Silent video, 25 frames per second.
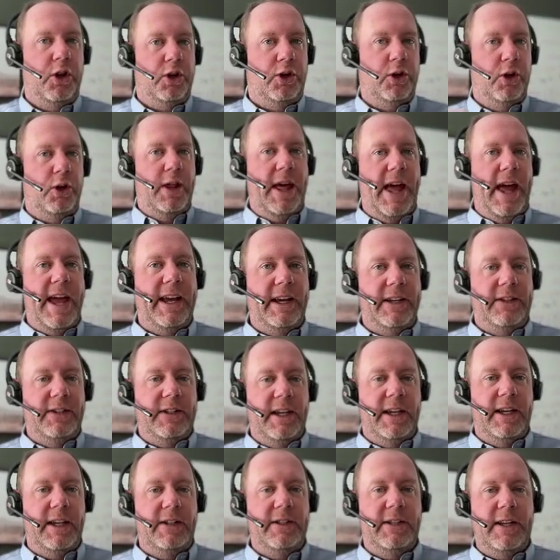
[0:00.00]
Do they
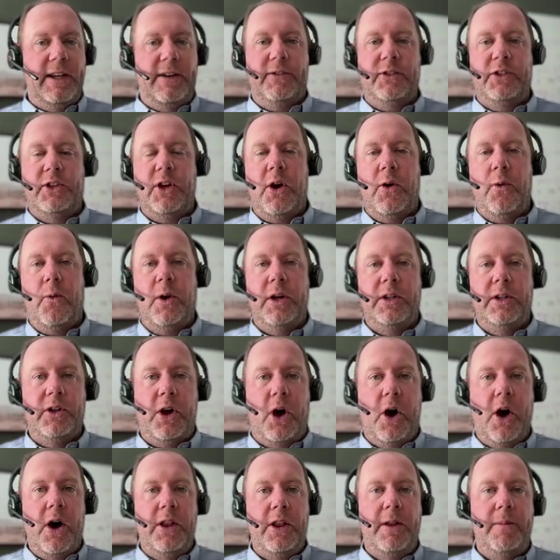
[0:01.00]
exist? If so, what's
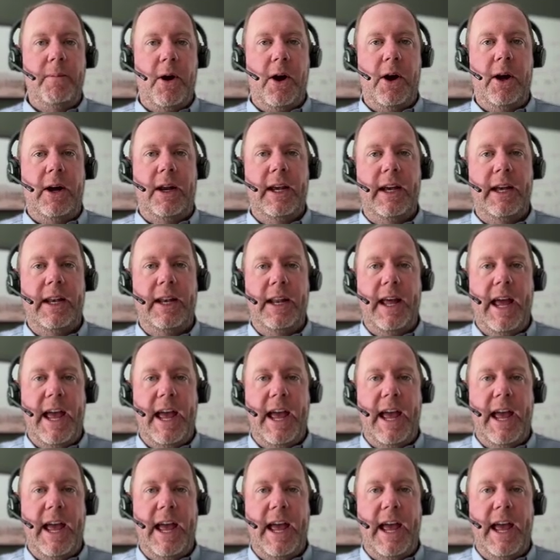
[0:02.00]
on the market?